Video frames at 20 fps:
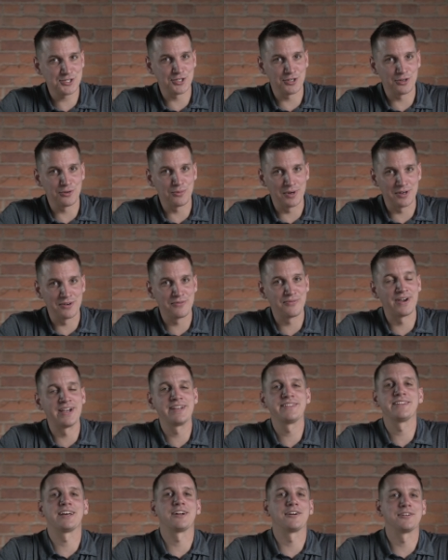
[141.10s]
sure where to
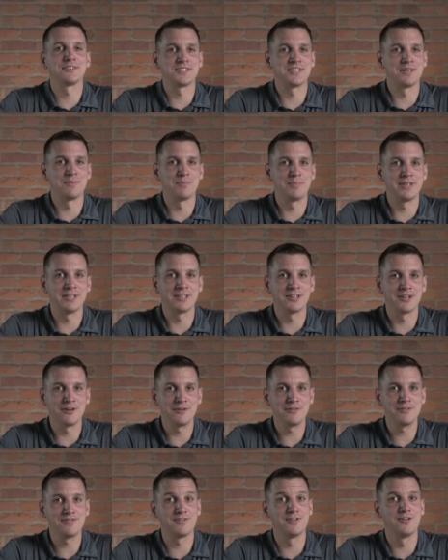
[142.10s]
find that RTMP
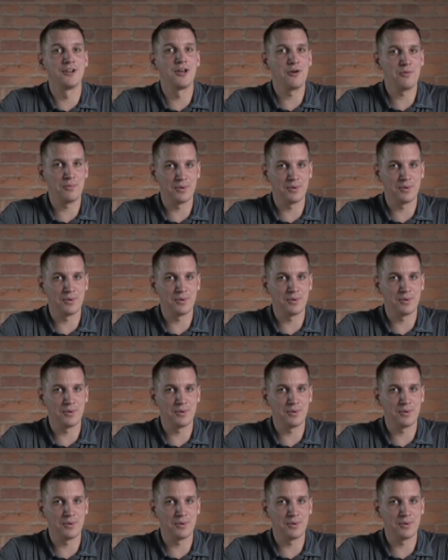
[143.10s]
code, no